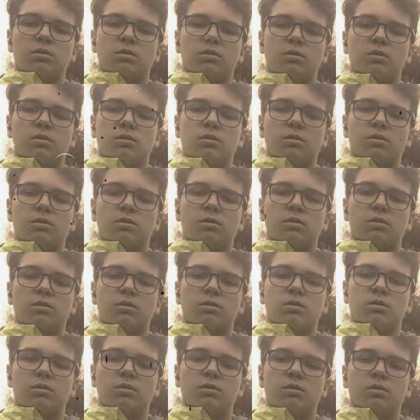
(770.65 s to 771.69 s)
instead of
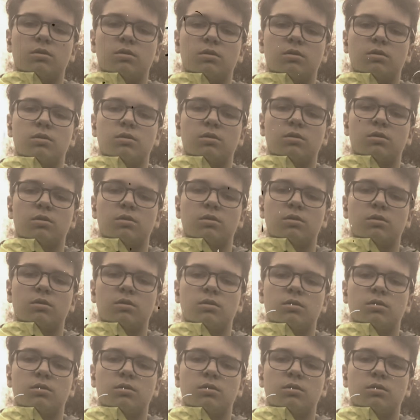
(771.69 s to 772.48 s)
a Friday,